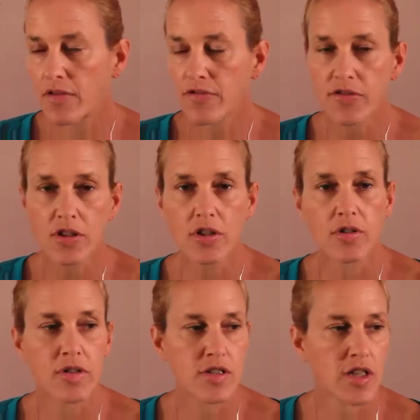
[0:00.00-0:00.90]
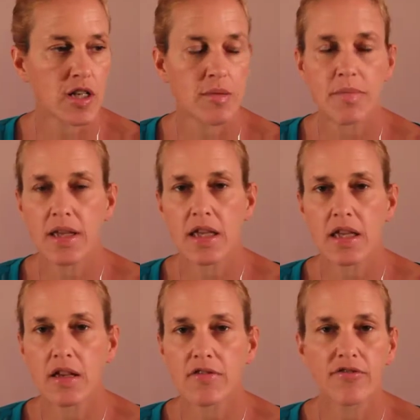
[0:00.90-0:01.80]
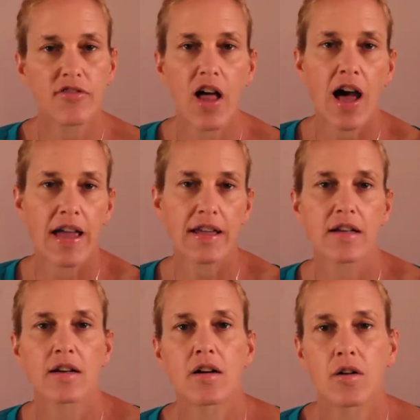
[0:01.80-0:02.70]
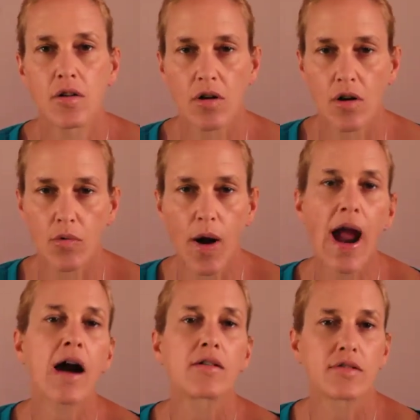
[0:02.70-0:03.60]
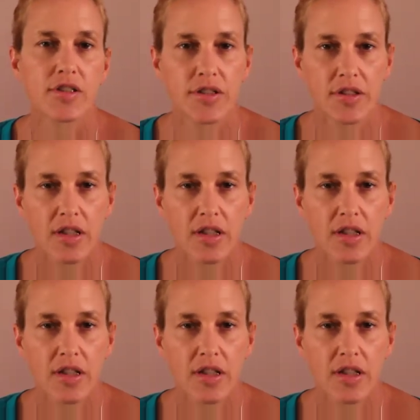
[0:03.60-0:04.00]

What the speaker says: flu is going to be flying around.